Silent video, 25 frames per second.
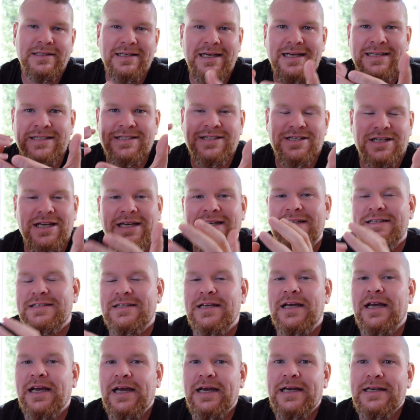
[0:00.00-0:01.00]

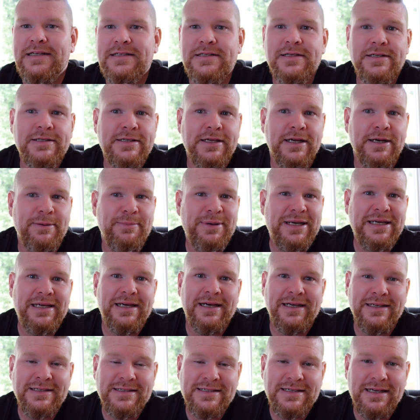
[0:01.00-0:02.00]
It's just going to be
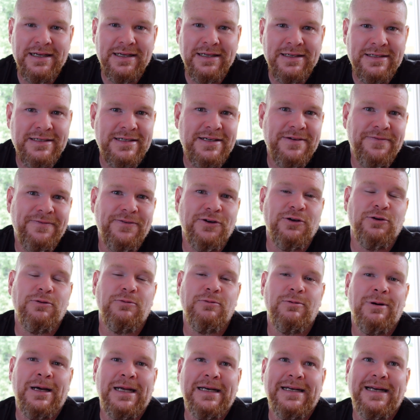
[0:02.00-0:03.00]
a
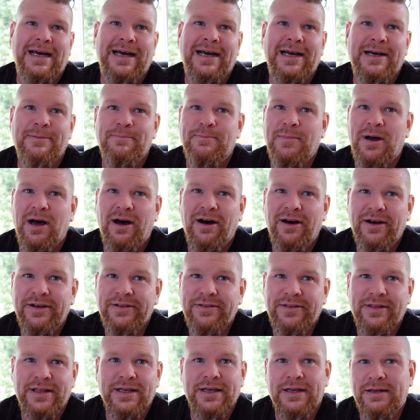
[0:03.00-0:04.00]
difficult one. I
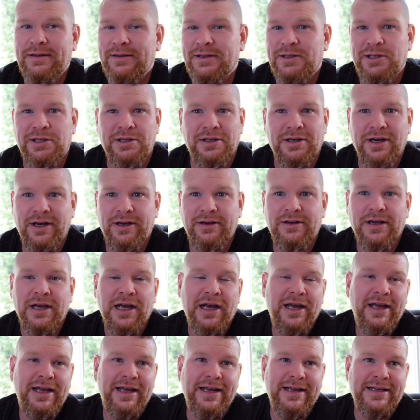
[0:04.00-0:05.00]
think,
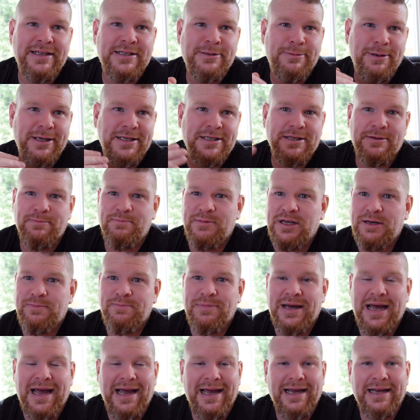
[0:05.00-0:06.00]
expecting
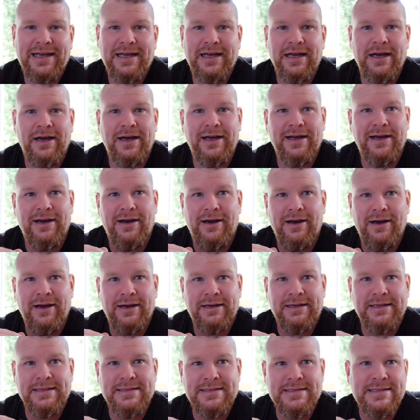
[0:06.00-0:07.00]
mid-pack, I
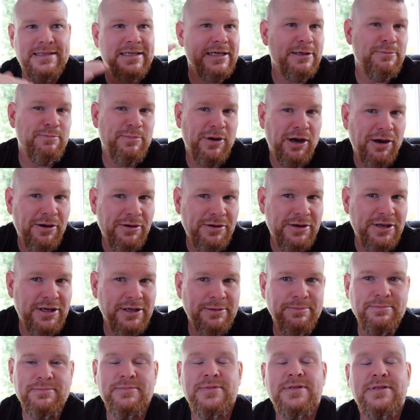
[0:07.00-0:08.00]
can see
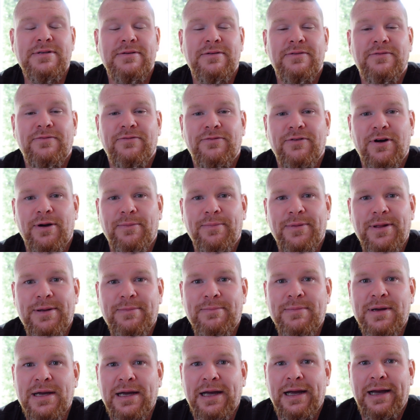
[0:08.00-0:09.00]
podiums from
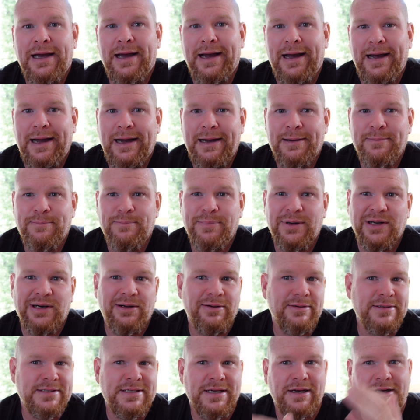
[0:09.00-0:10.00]
them, but
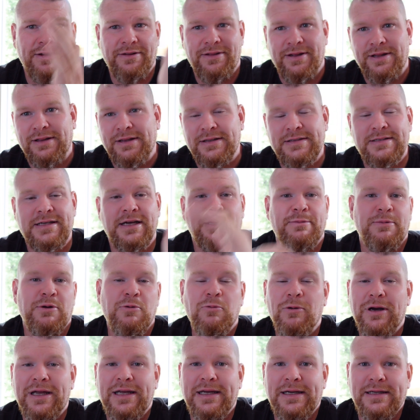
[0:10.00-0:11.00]
also I think there's going to be
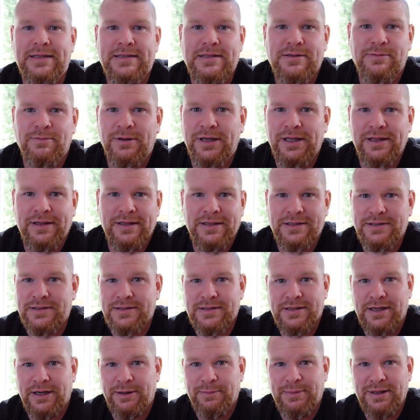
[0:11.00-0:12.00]
weekends where they're
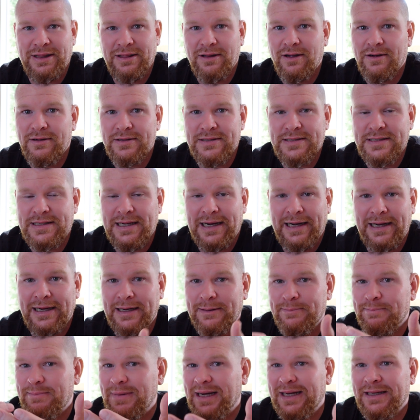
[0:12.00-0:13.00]
just going to be lost
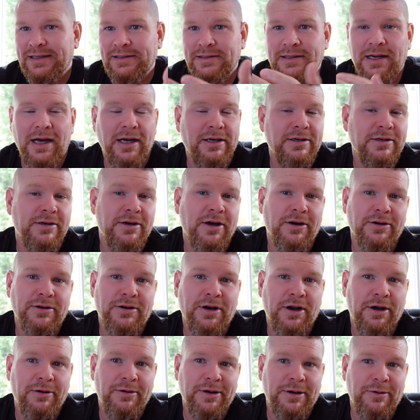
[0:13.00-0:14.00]
and not
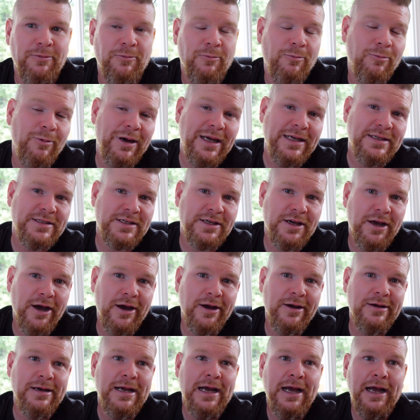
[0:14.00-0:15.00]
knowing where to
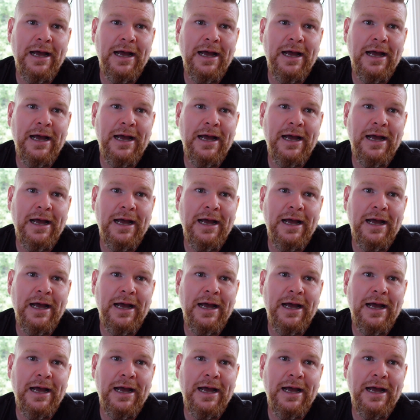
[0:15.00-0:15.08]
go.